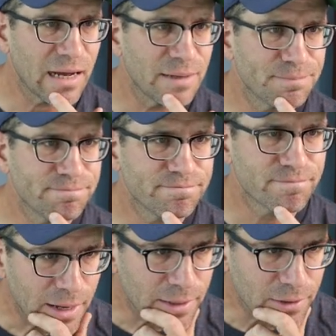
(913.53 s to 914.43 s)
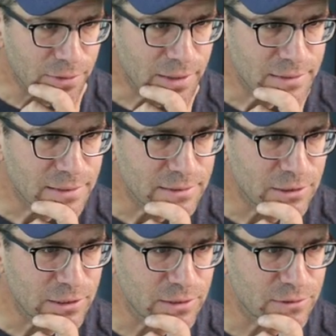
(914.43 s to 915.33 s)
Um, I don't know. That
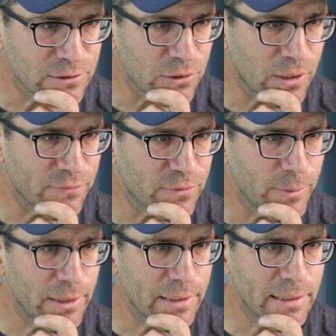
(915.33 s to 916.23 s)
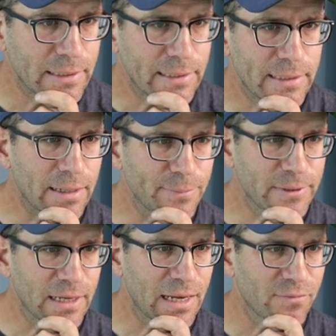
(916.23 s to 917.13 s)
doesn't look so great for me. Uh,
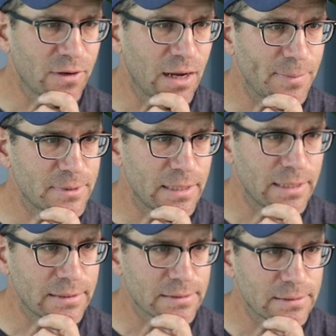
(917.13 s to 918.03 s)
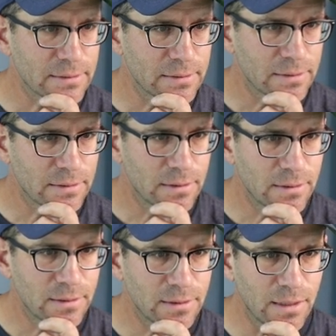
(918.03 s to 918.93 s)
but they gave an update
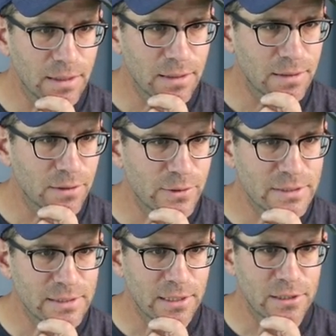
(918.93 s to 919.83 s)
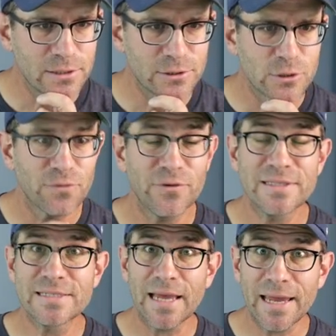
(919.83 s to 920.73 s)
uh, though it's thinner,
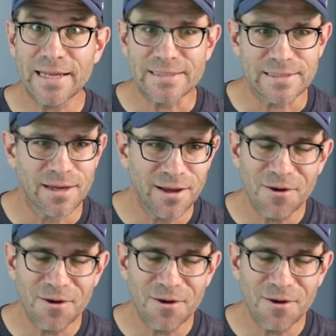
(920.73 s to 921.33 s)
Josefin Sans.